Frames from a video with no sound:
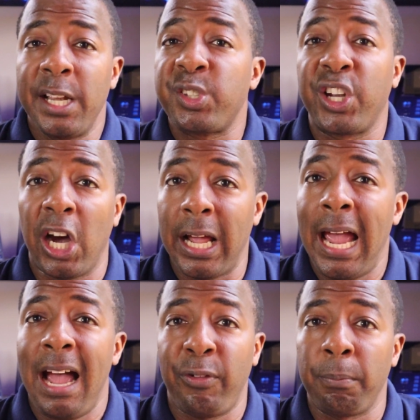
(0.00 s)
is going to
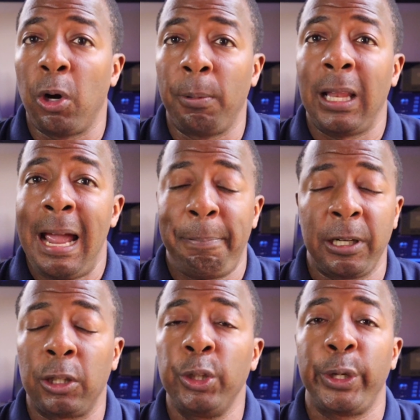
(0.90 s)
have a mobile app
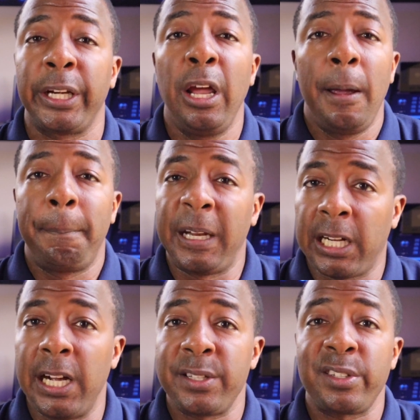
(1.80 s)
included
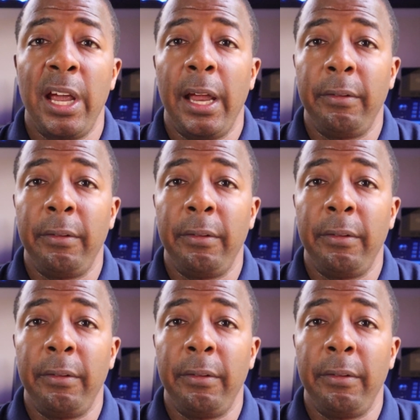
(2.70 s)
because,